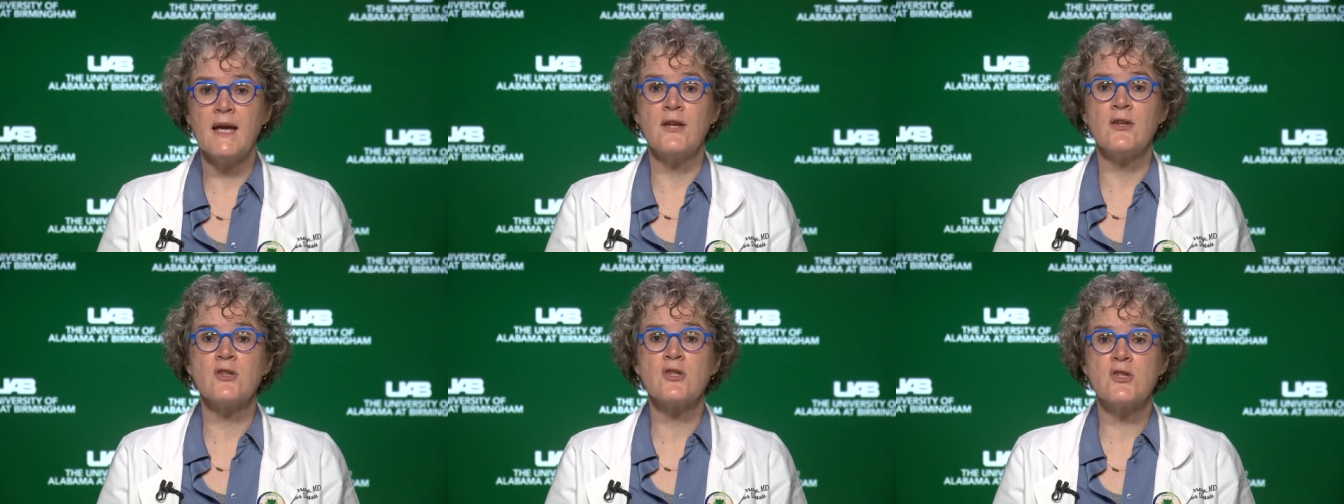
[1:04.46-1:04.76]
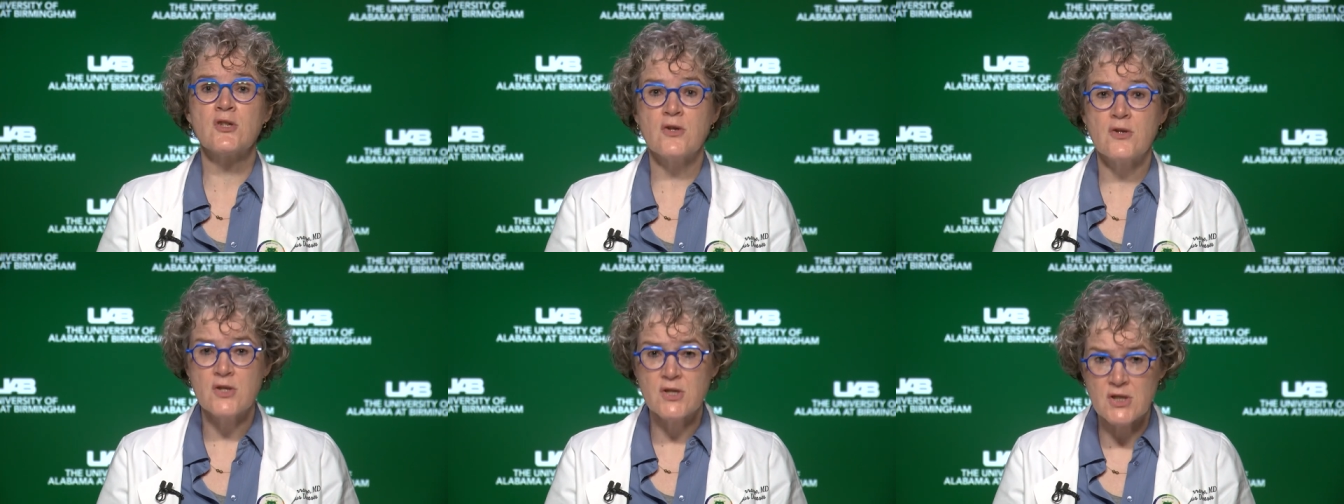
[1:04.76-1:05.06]
and
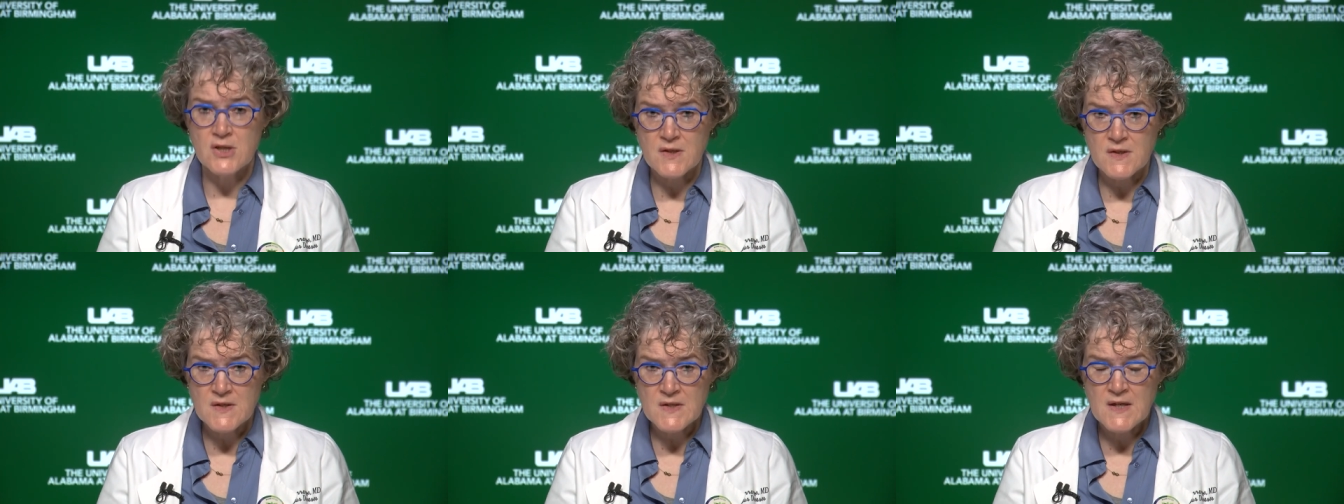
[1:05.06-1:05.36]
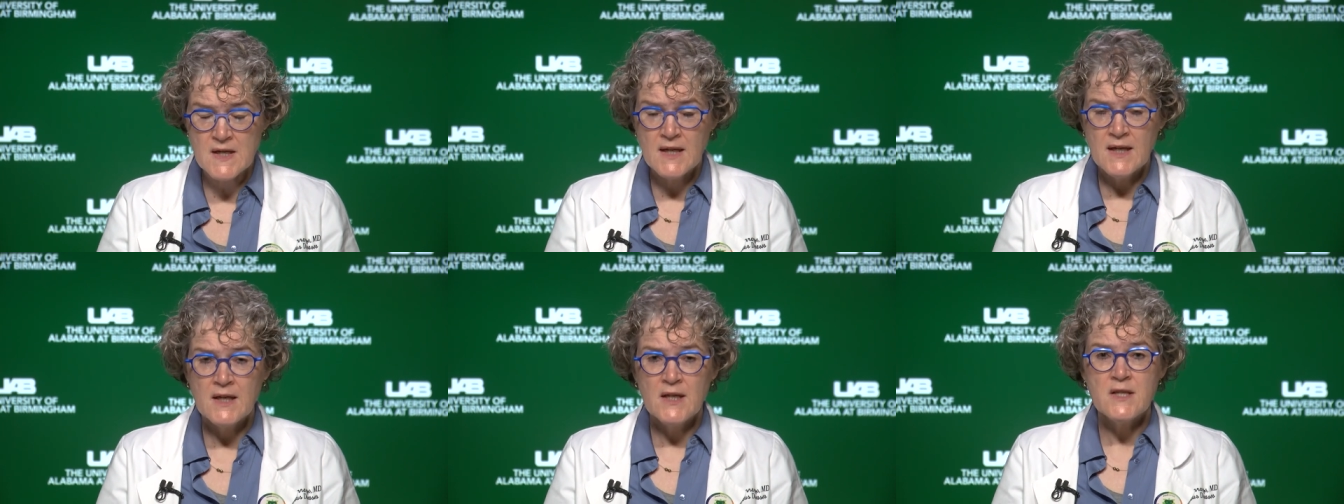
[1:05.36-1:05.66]
churches.
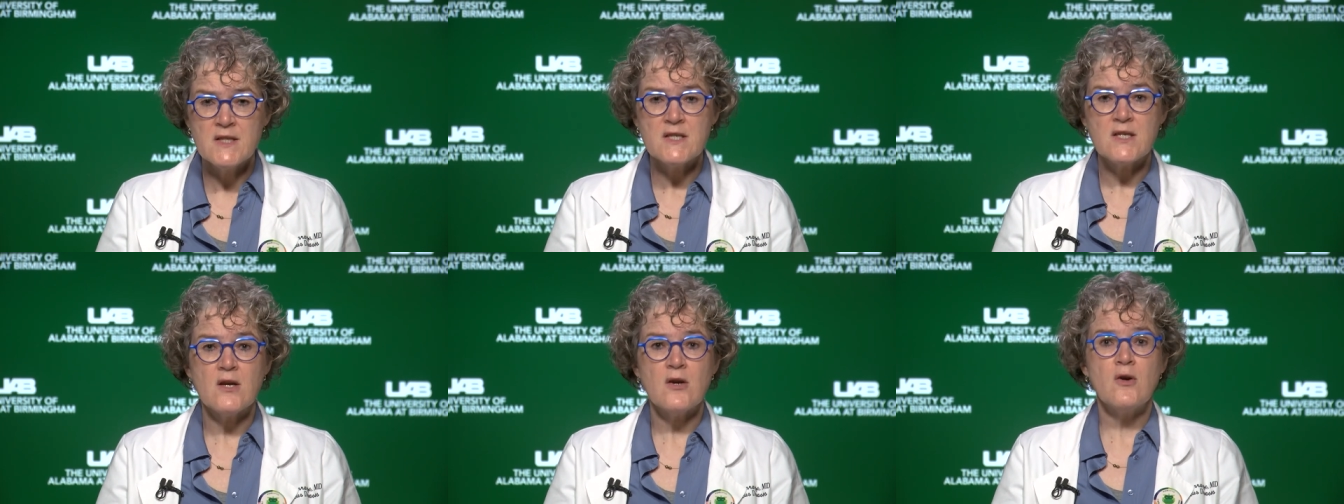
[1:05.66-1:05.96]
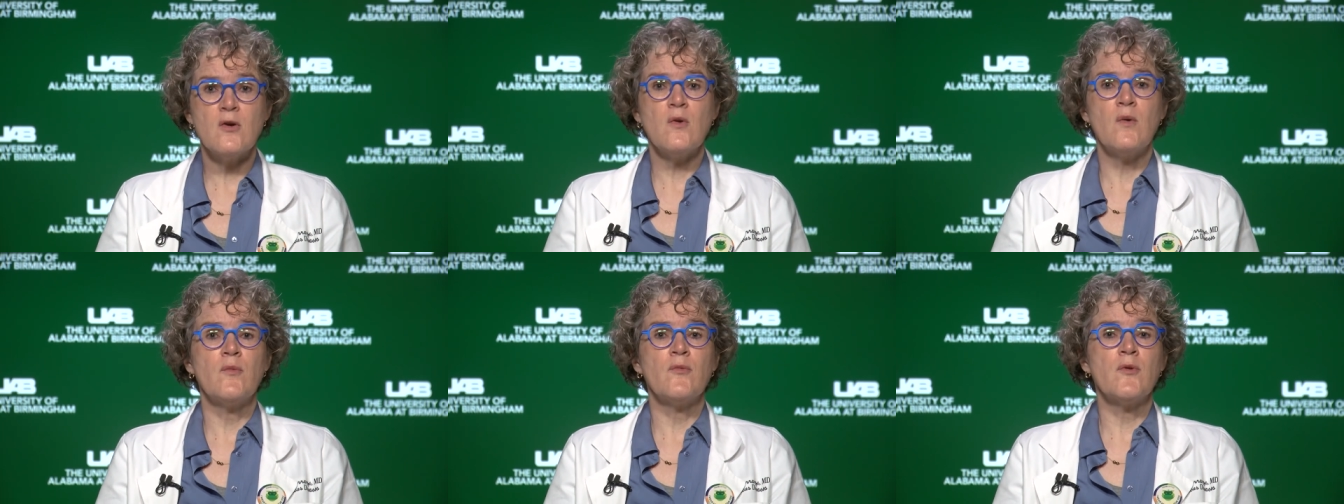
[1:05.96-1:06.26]

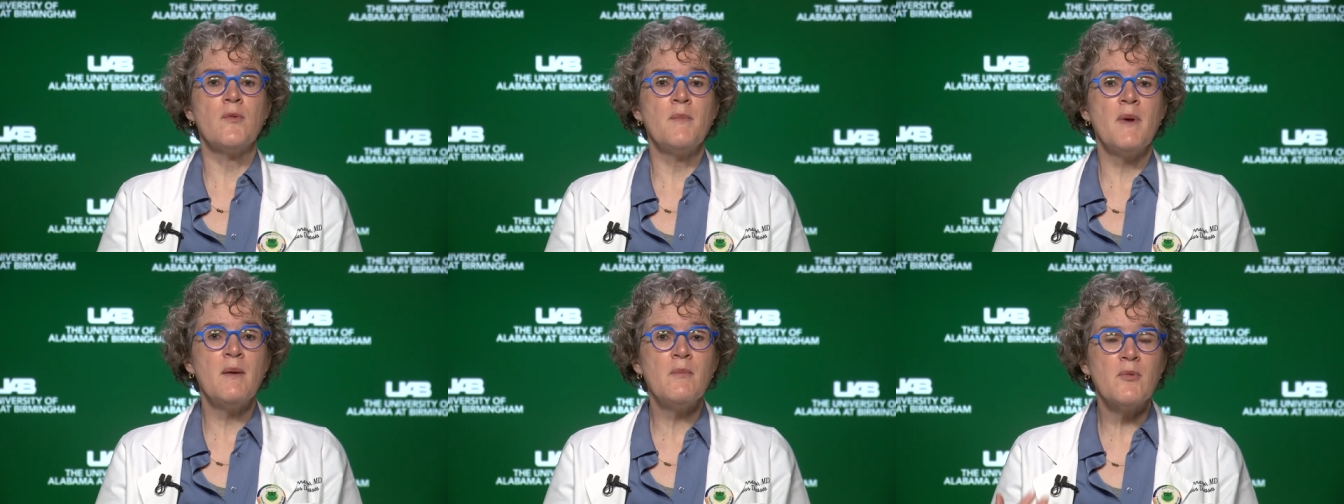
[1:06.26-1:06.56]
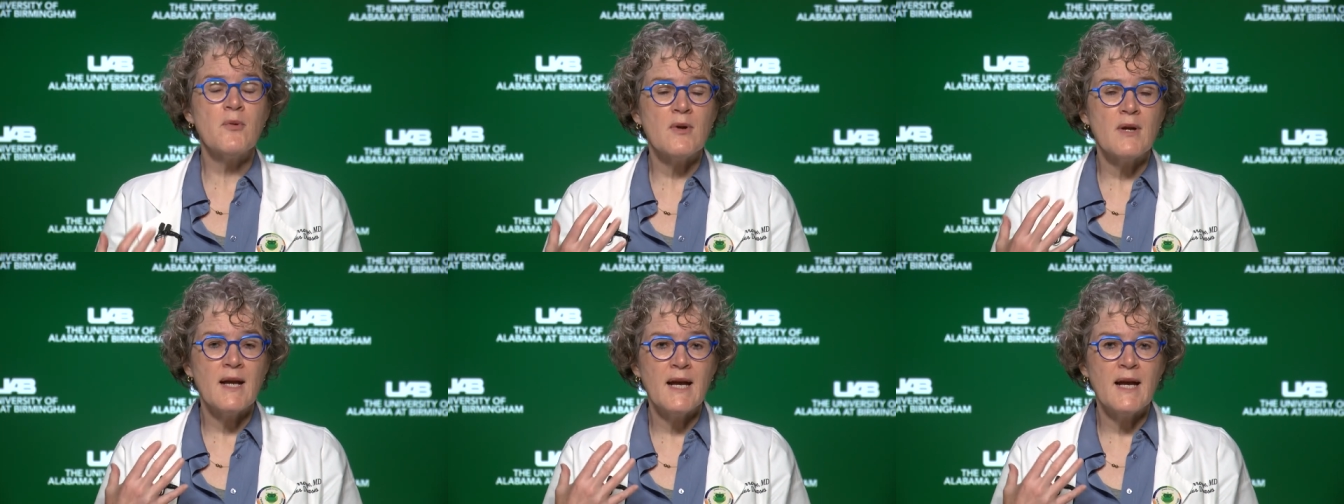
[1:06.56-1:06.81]
So remember,